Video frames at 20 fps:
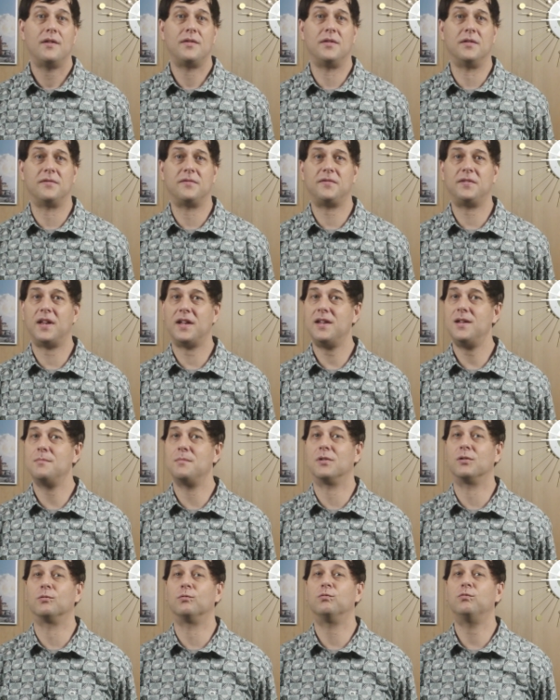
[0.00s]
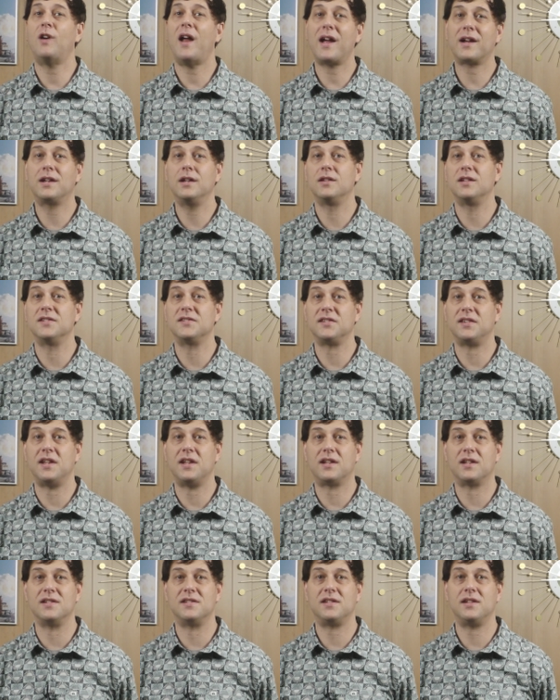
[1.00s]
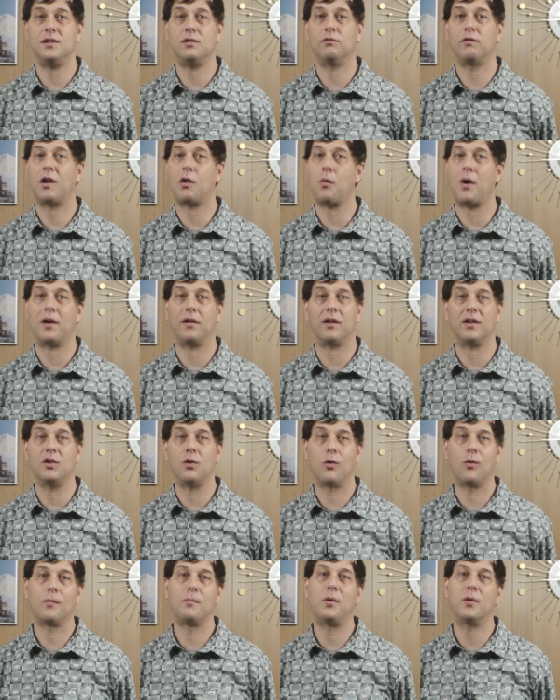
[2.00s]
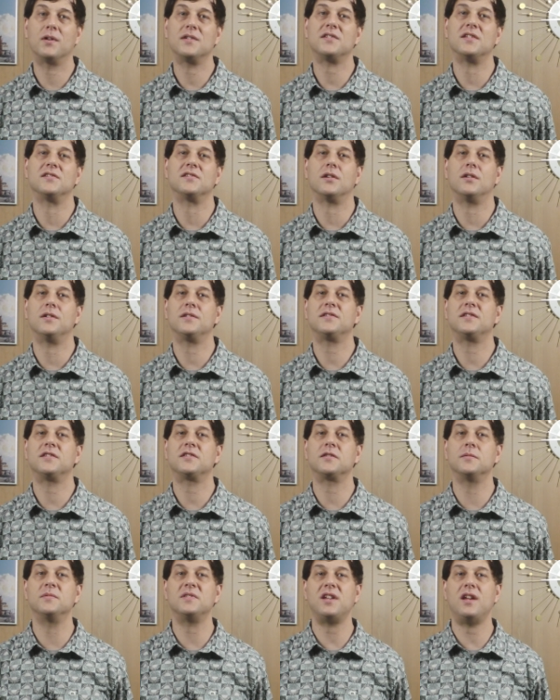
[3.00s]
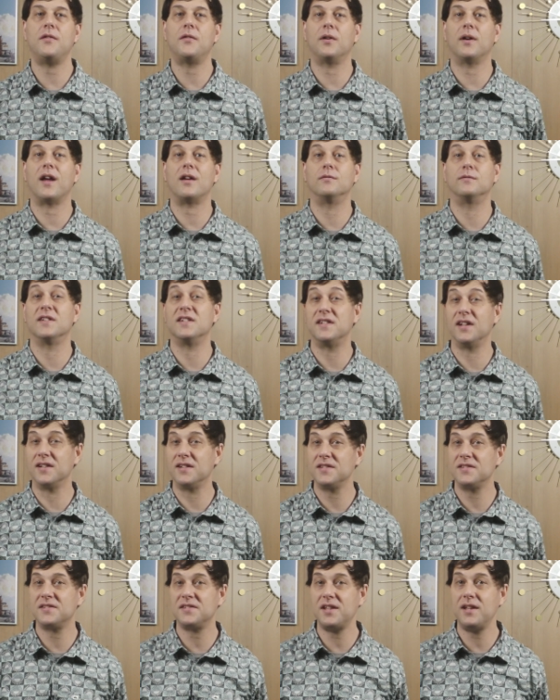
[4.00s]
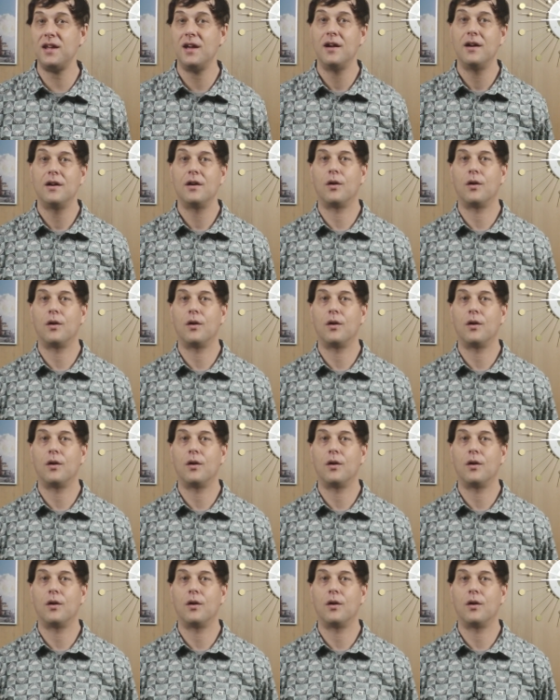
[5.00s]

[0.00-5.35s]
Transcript: The flight miraculously continued requiring no abort since all systems either had redundancy